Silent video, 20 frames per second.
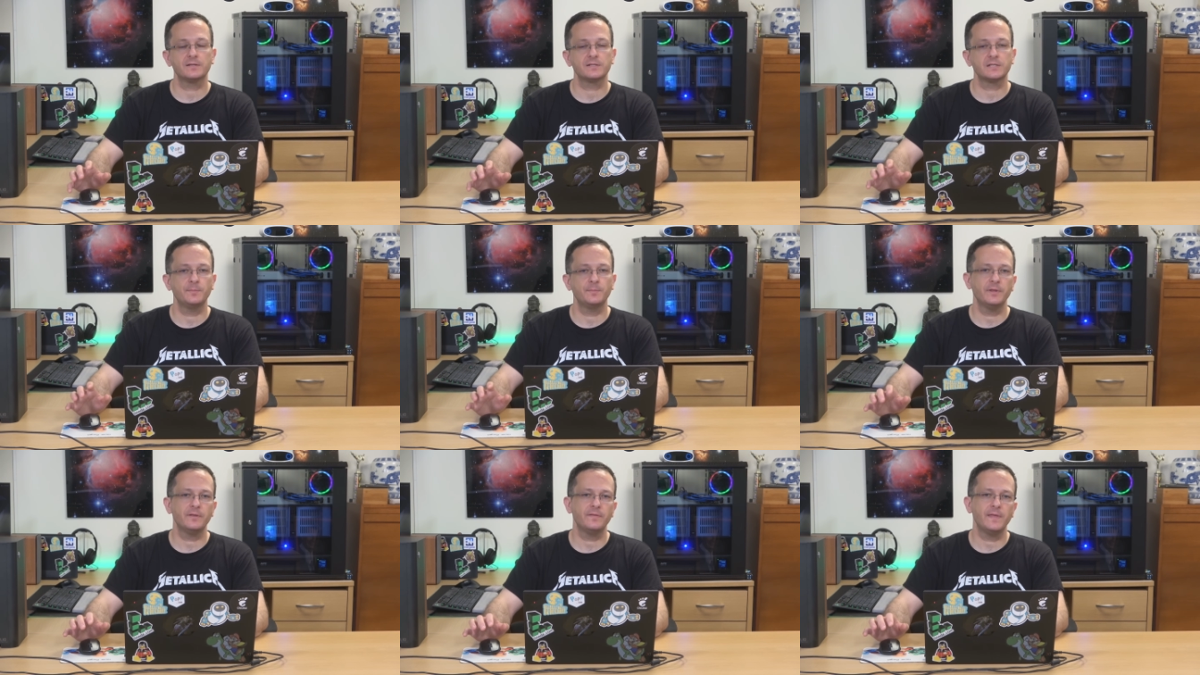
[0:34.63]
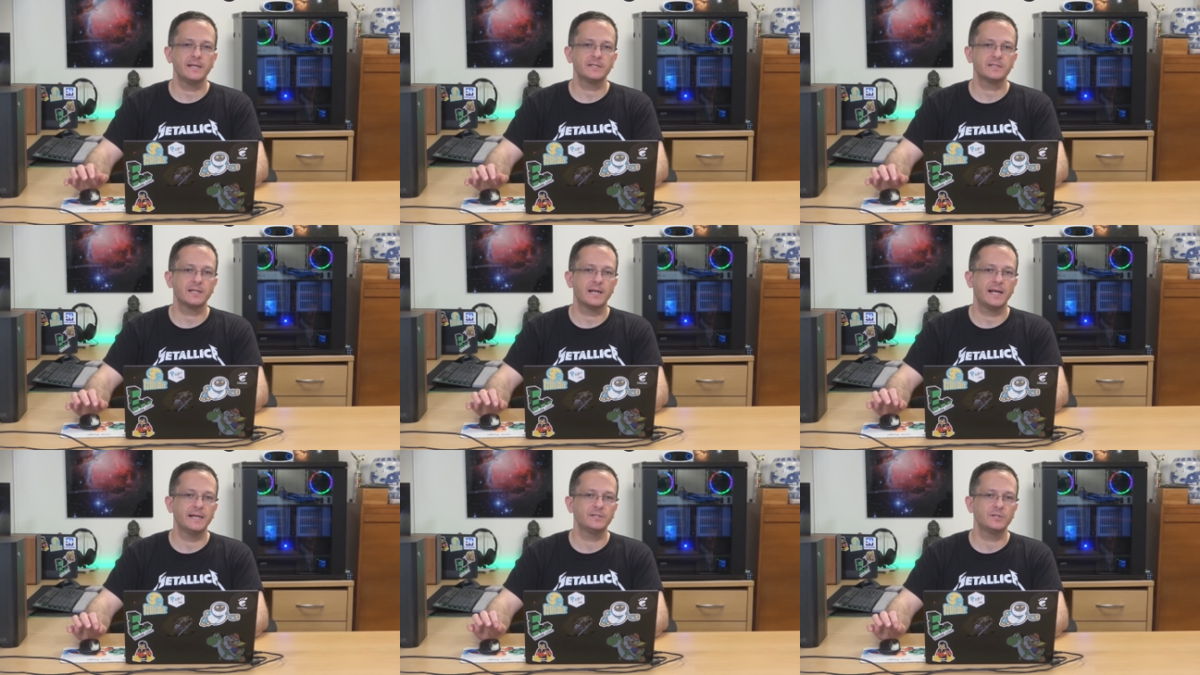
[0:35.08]
some of the things
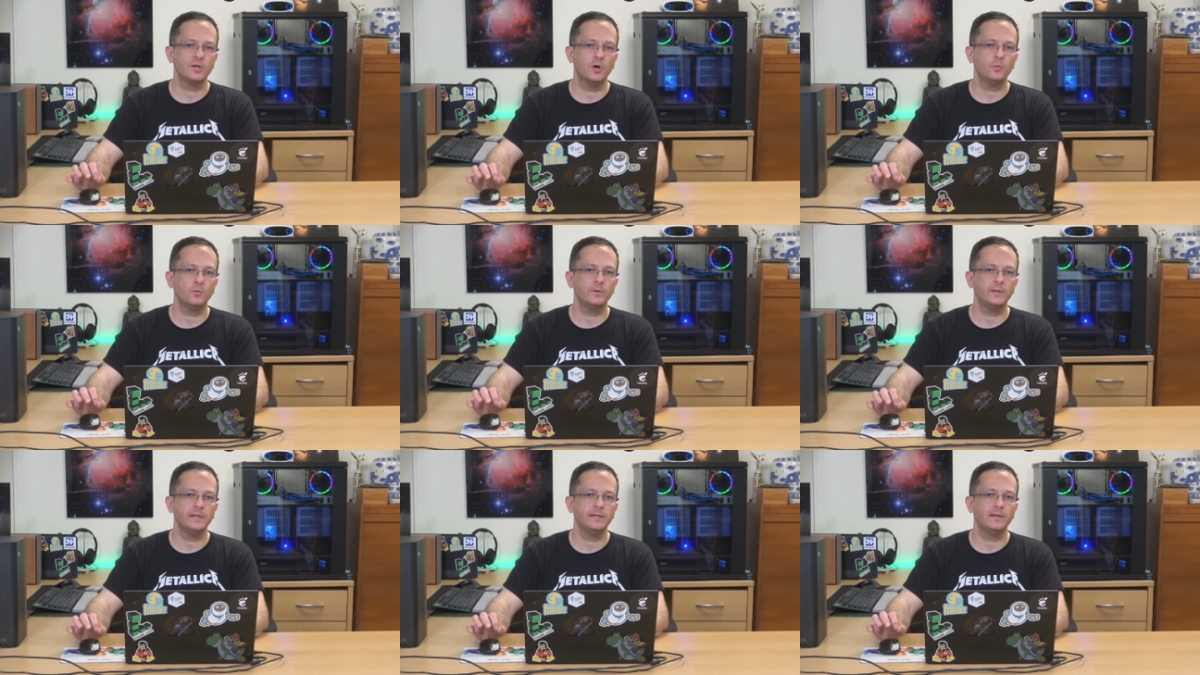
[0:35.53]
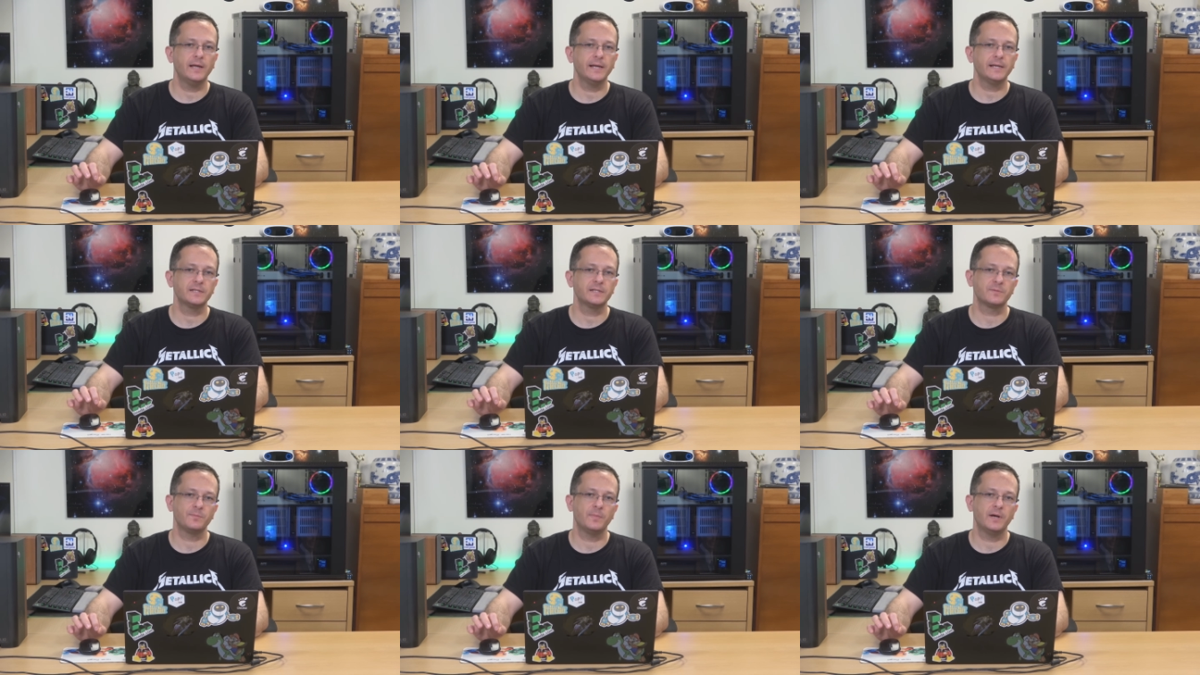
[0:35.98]
that I don't really like
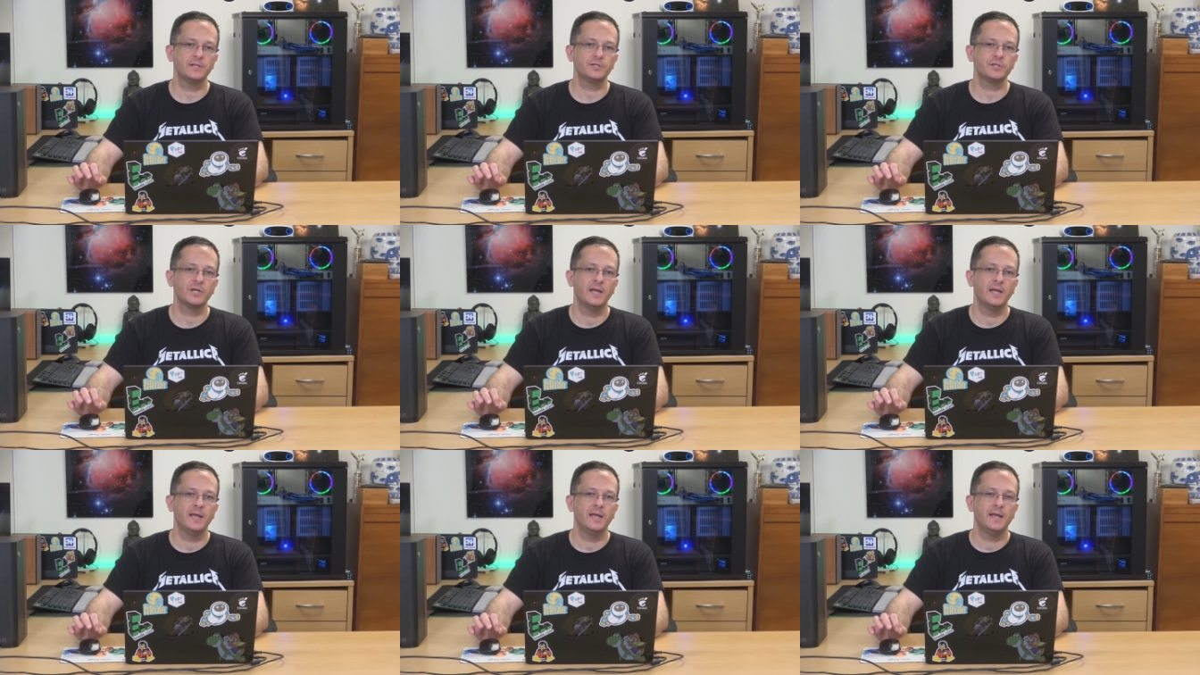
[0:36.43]
as much,